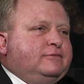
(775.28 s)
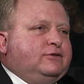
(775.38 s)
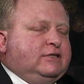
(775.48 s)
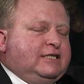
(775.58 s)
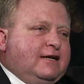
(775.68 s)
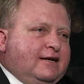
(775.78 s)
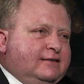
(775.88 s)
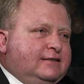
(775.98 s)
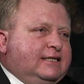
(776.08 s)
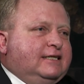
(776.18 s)

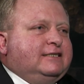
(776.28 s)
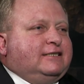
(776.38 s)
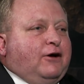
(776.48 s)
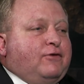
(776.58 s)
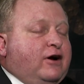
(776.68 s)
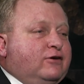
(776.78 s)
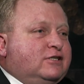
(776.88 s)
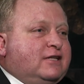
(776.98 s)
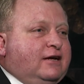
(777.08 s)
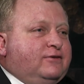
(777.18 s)
Switzerland is our
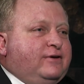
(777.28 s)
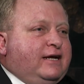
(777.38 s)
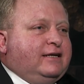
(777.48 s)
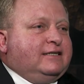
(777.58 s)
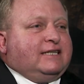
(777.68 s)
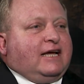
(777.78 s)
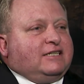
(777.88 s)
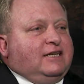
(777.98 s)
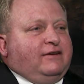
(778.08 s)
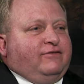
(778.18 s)
host country and is
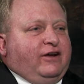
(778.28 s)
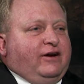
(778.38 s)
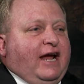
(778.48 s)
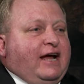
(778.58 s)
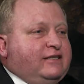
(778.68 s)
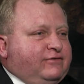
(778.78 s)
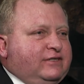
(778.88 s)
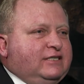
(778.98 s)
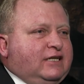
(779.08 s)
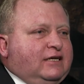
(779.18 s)
actually very active
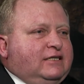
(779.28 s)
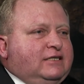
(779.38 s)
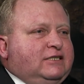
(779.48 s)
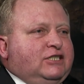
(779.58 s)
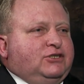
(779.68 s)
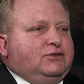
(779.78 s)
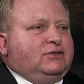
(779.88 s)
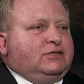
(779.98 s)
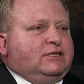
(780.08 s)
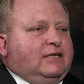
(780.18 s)
in CITES
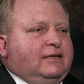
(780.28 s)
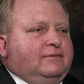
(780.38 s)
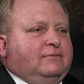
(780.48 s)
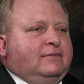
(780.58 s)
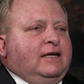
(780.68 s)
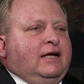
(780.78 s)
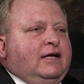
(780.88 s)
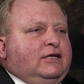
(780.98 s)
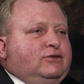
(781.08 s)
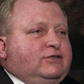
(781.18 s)
issues.
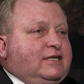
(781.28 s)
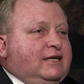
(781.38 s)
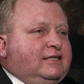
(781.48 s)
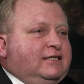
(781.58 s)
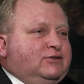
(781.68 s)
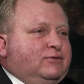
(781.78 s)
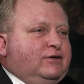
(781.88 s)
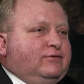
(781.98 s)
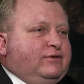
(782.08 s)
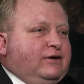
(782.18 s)
Switzerland is
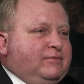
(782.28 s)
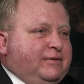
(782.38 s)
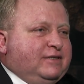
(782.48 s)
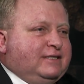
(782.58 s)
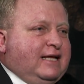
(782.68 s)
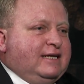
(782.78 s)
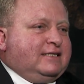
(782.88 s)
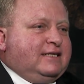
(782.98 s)
one of our member states